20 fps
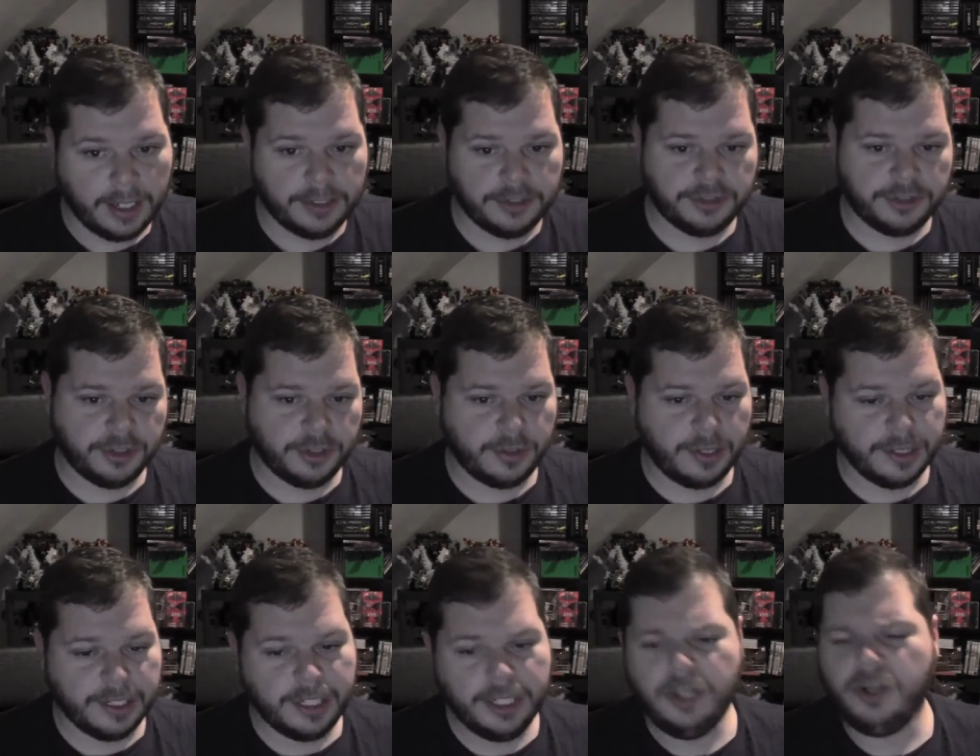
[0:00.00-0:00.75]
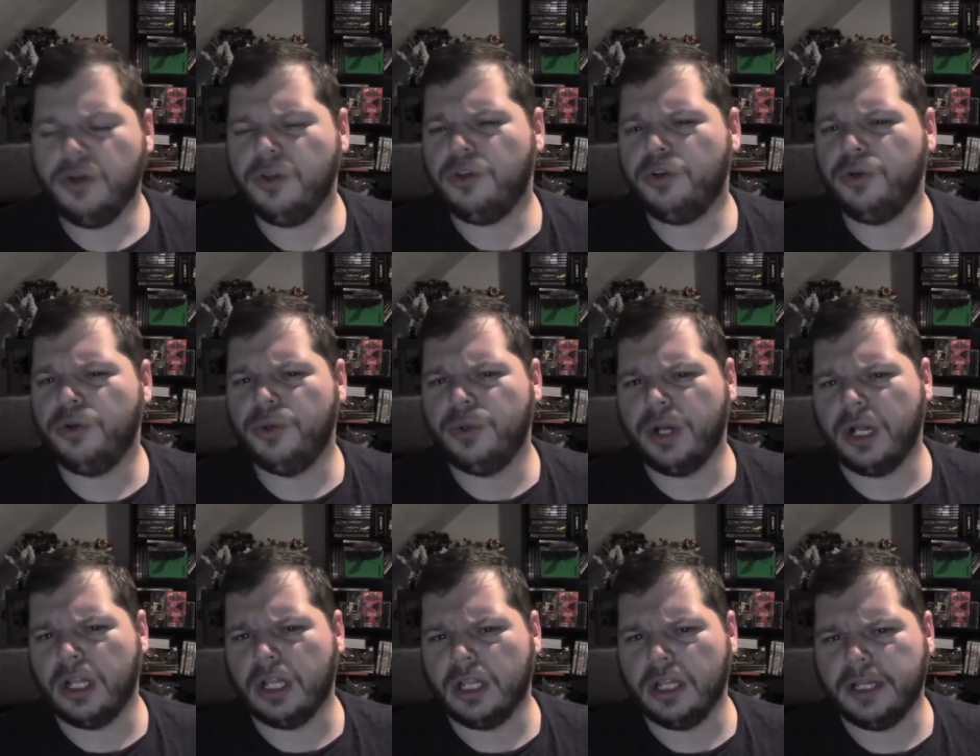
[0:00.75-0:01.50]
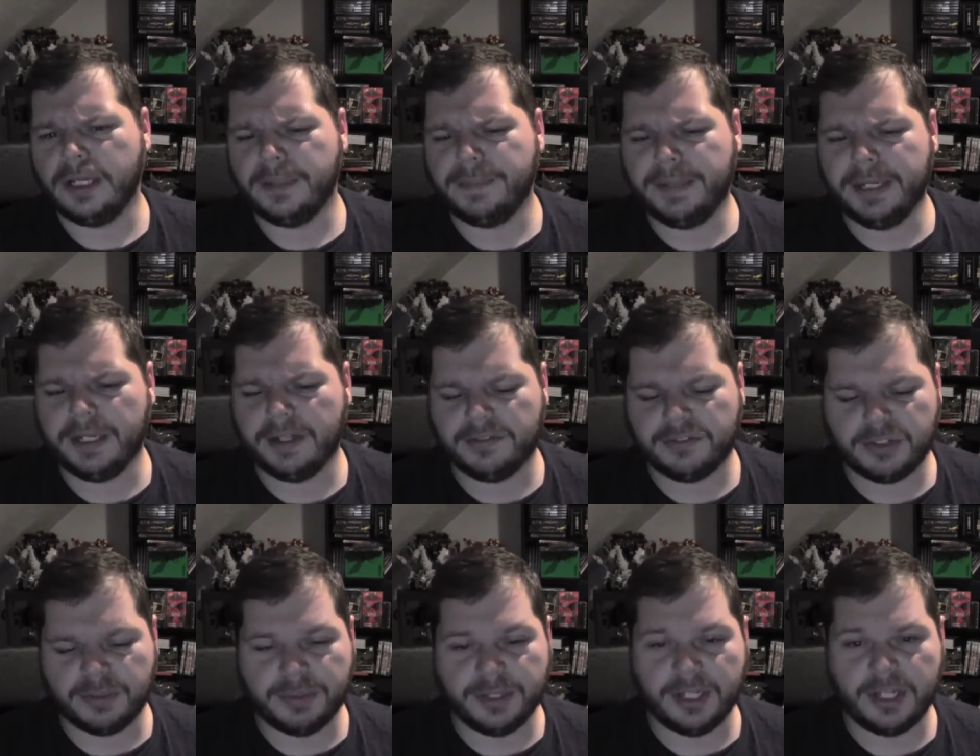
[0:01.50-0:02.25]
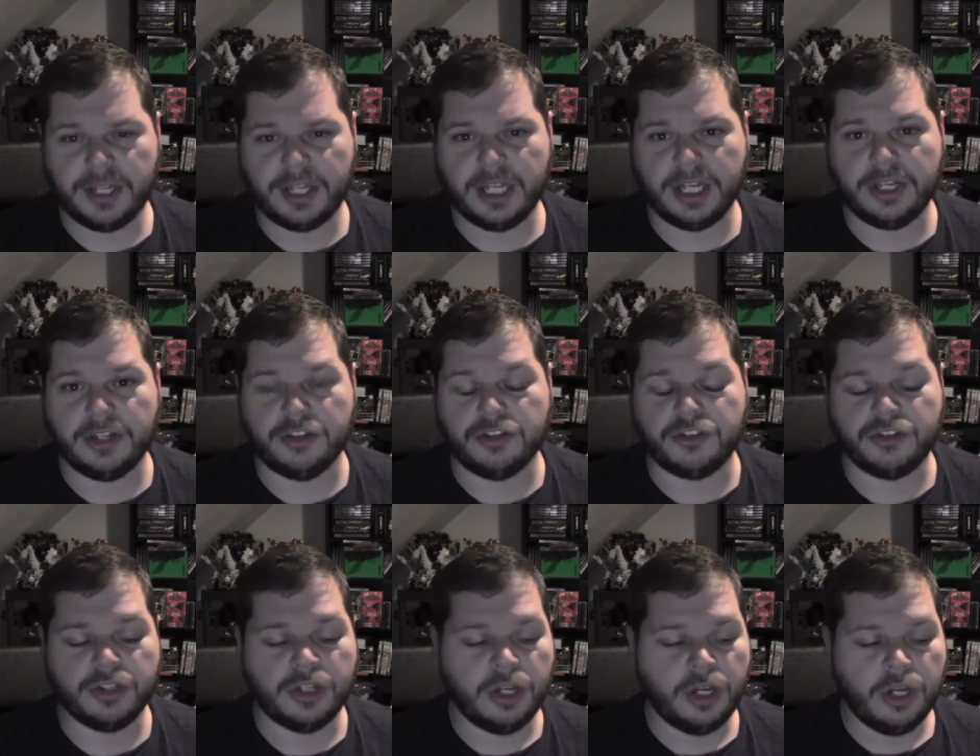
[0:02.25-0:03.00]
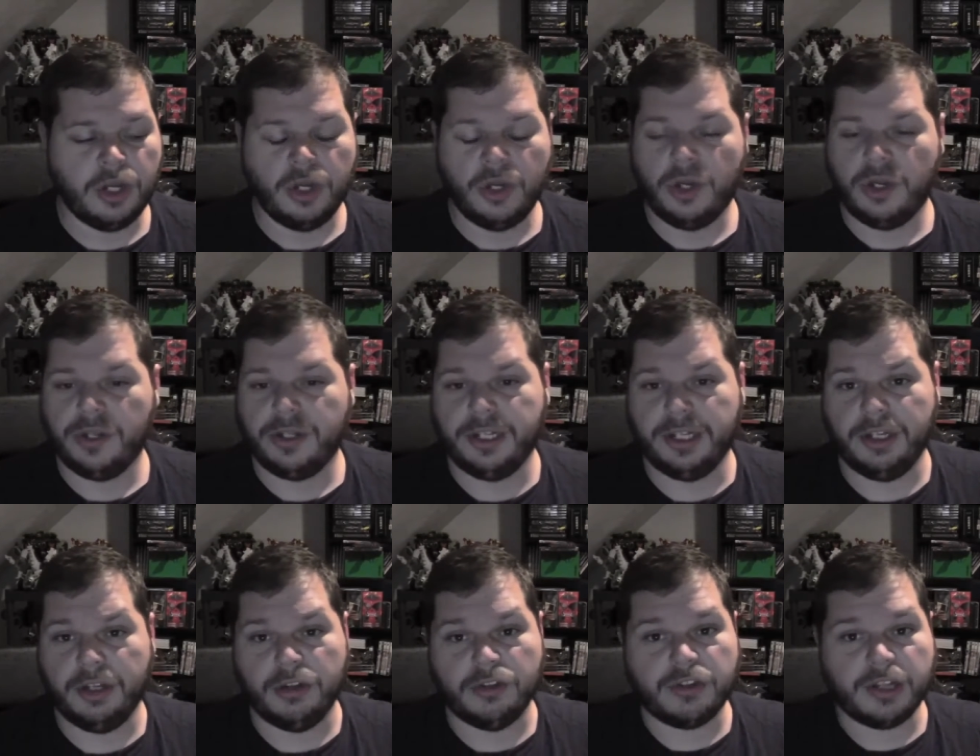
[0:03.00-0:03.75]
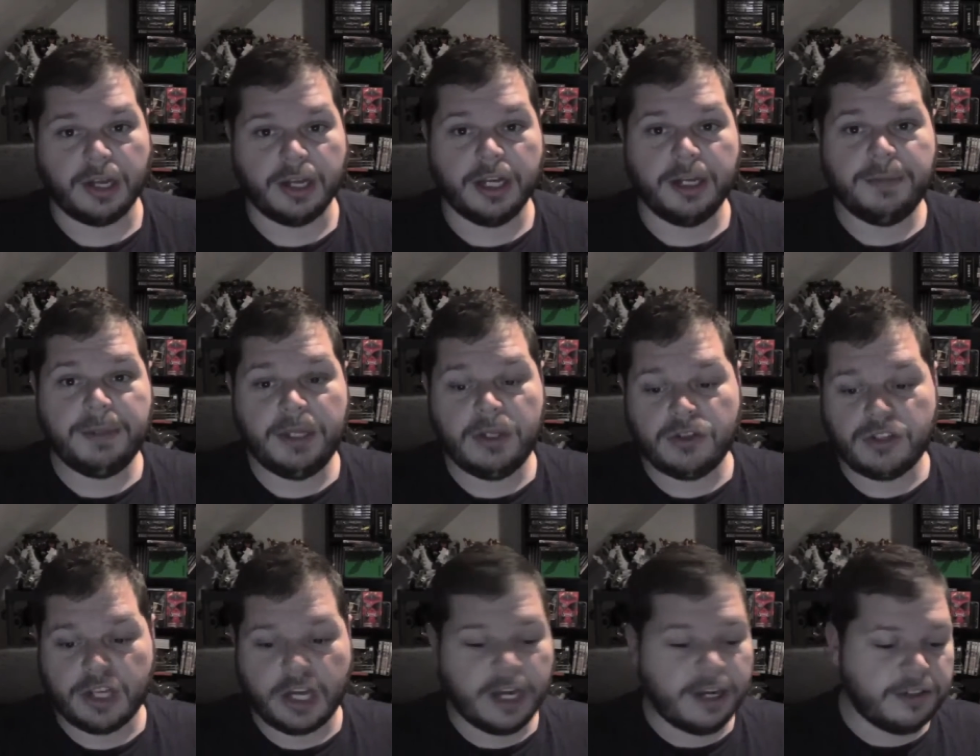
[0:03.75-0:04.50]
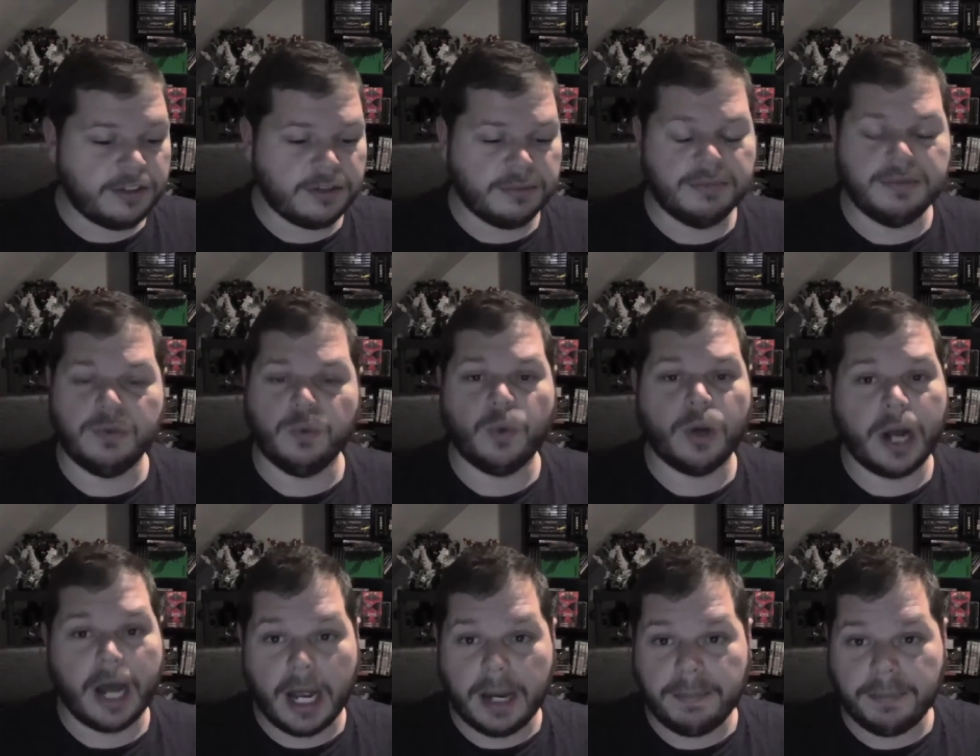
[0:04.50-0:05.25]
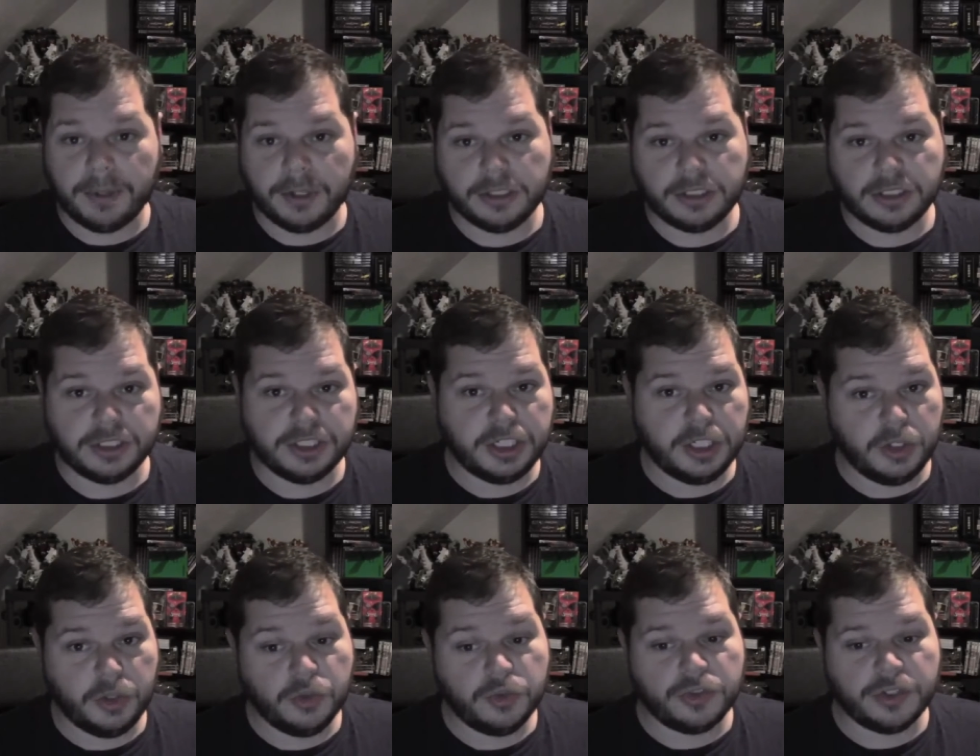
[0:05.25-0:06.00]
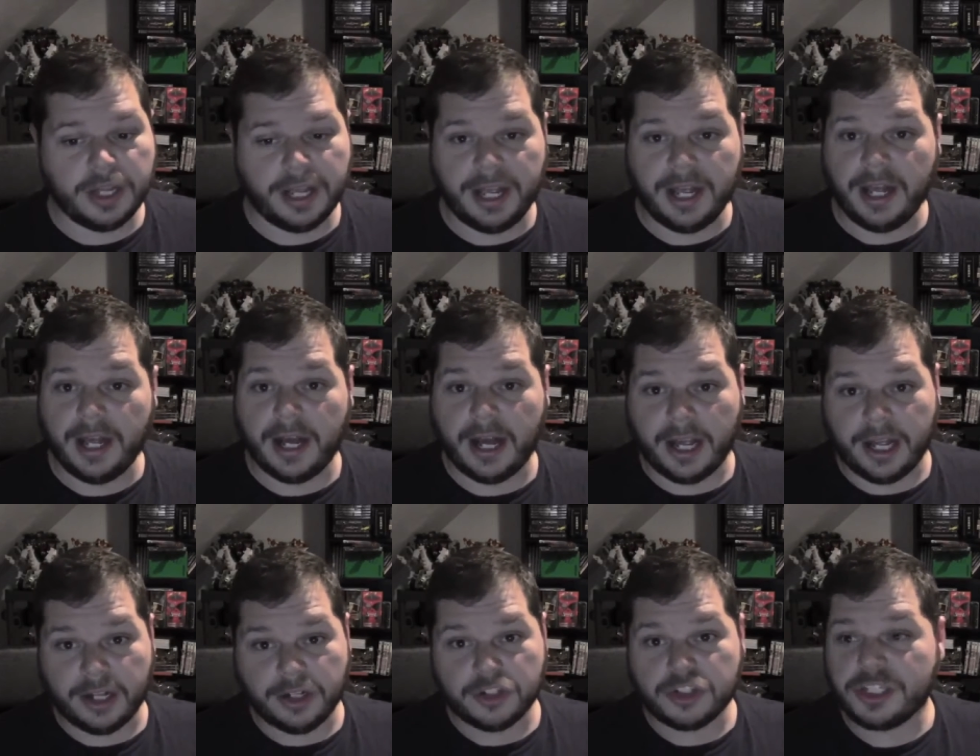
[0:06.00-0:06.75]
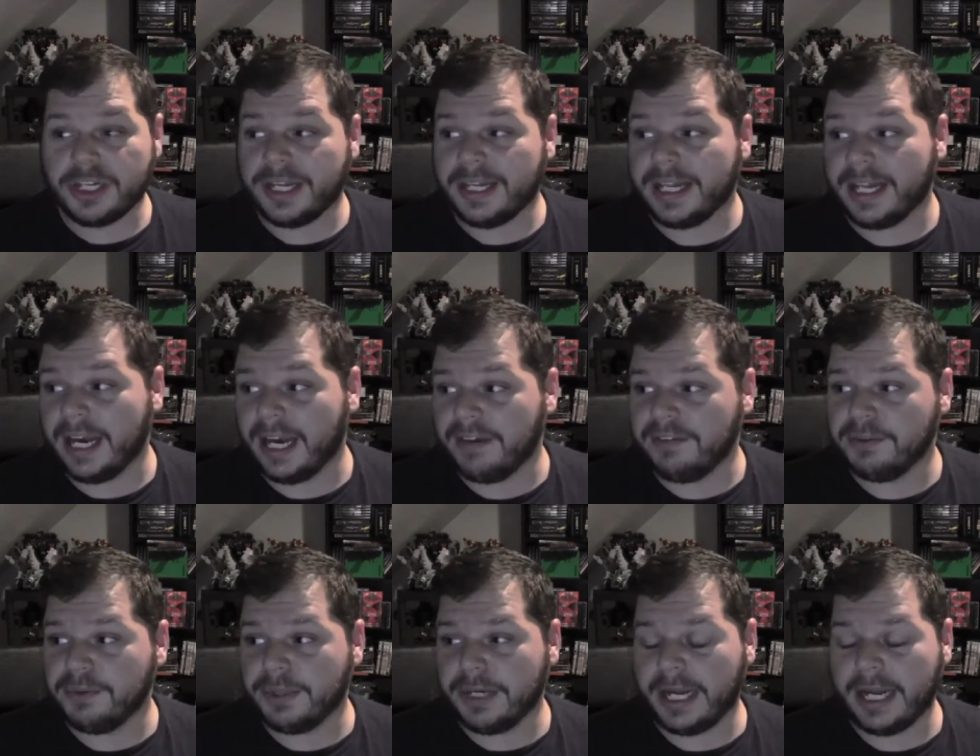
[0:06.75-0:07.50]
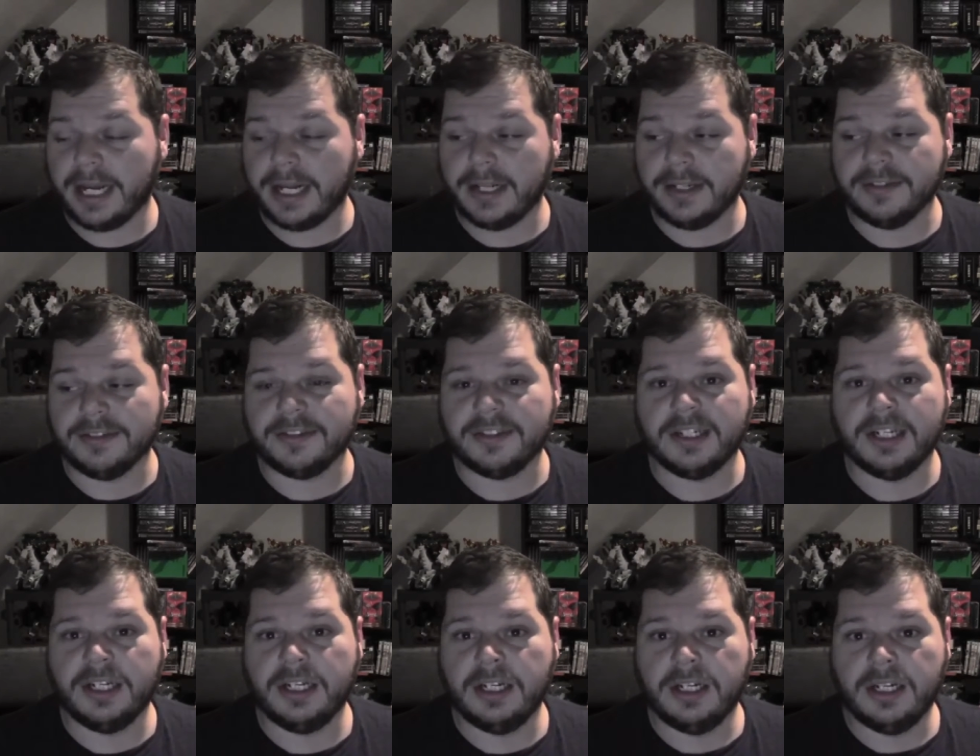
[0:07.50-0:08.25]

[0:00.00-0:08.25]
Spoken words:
So I'm going to go through a little bit of some of the things they use. I'm going to be using kind of some of what I personally use. I understand that everyone has